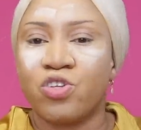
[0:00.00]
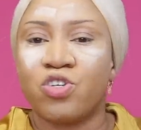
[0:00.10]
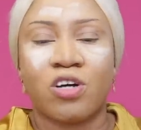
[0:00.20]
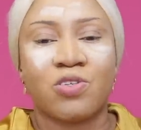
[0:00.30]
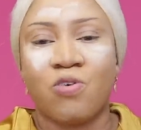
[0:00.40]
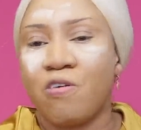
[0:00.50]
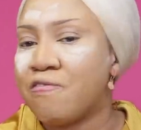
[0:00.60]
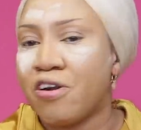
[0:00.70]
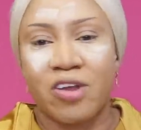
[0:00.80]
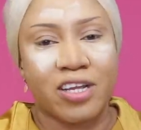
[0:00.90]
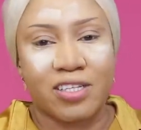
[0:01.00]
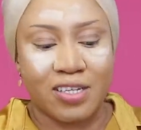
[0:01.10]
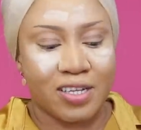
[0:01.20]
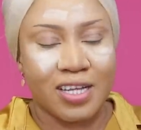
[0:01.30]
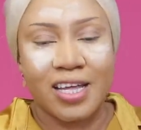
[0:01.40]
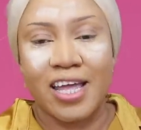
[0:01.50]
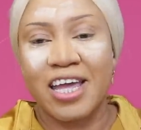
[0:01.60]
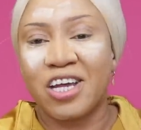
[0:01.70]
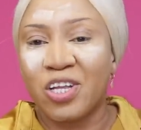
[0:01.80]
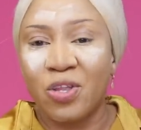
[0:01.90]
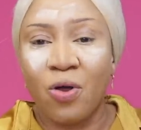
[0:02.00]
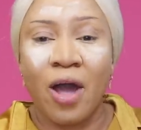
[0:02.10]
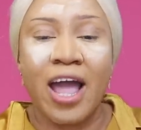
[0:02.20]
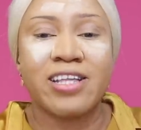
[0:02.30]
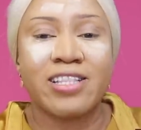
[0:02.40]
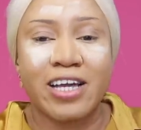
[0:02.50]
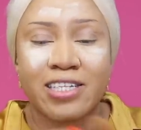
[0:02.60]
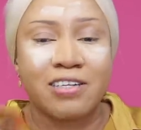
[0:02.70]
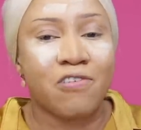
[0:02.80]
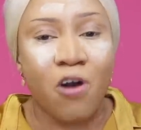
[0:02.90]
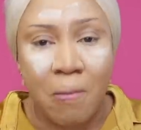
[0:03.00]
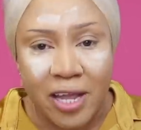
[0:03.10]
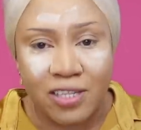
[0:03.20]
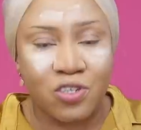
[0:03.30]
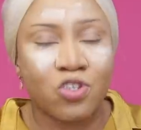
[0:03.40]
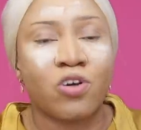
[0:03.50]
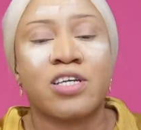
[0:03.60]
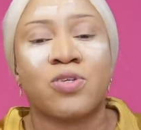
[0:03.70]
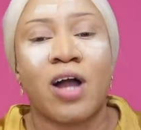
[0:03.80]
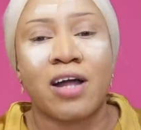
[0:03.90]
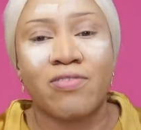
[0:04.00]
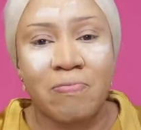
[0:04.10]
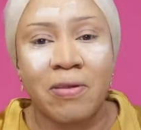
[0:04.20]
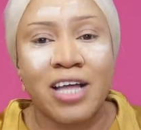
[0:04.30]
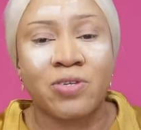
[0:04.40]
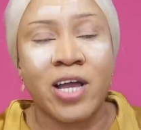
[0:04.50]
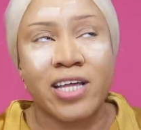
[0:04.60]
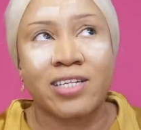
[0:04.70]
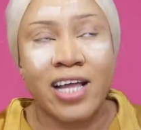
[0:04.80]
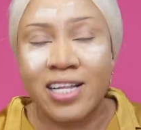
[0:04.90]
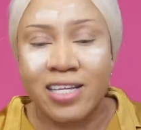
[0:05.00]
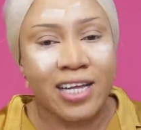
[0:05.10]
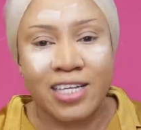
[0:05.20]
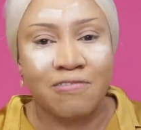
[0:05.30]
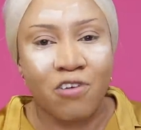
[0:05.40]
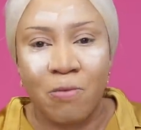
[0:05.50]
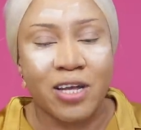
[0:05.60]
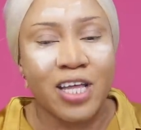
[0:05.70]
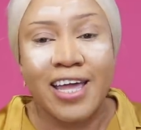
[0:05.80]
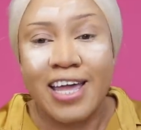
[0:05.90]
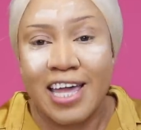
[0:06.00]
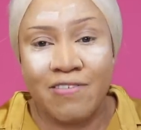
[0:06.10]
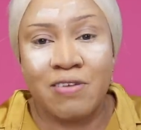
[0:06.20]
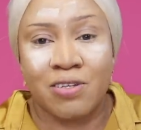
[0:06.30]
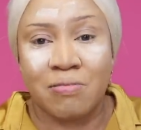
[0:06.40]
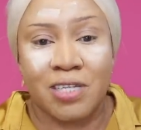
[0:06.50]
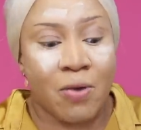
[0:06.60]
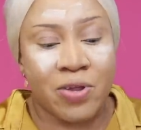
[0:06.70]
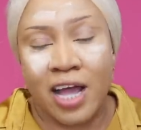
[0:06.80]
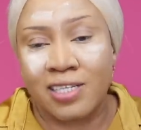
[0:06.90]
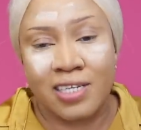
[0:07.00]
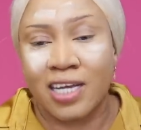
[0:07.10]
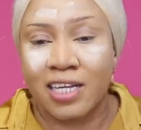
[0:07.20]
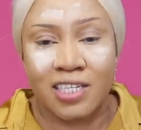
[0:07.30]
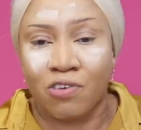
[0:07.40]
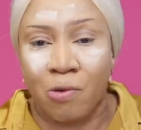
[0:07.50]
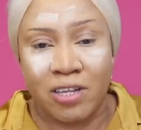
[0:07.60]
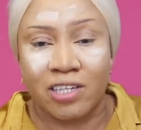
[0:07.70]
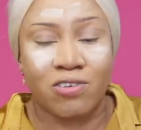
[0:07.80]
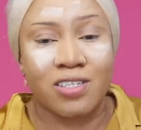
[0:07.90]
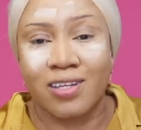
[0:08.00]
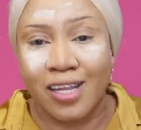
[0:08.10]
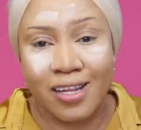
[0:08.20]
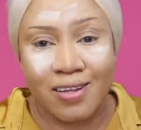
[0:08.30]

just go for it. Ignore any negative comment. You don't need to reply to any negative comment. Even sometimes when I see negative comment, I just